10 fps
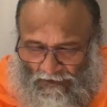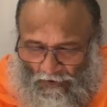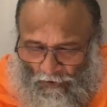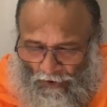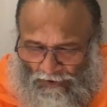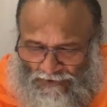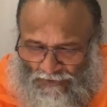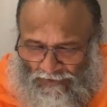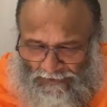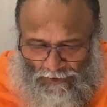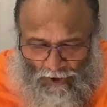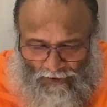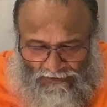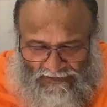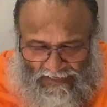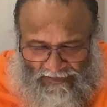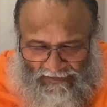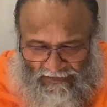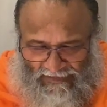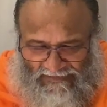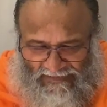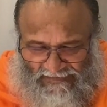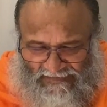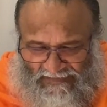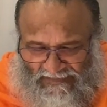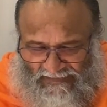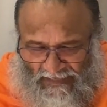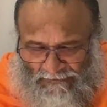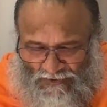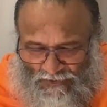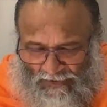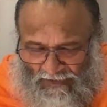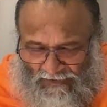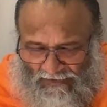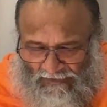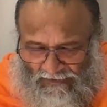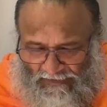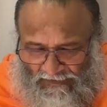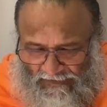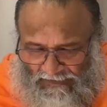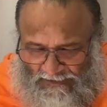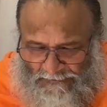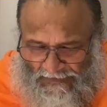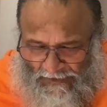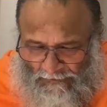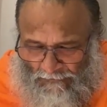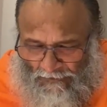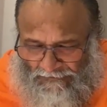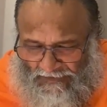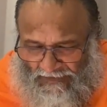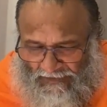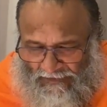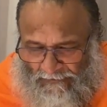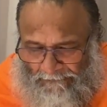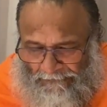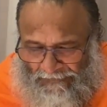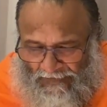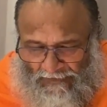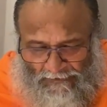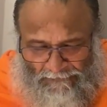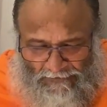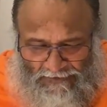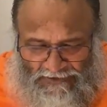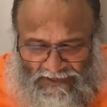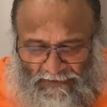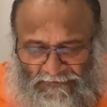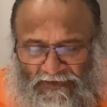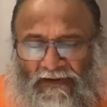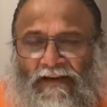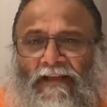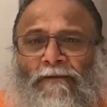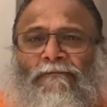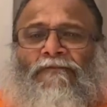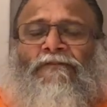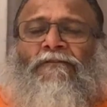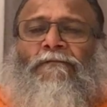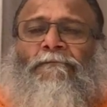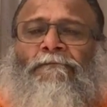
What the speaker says: All sugar dolls are in essence the same sugar, irrespective of their different shapes and names.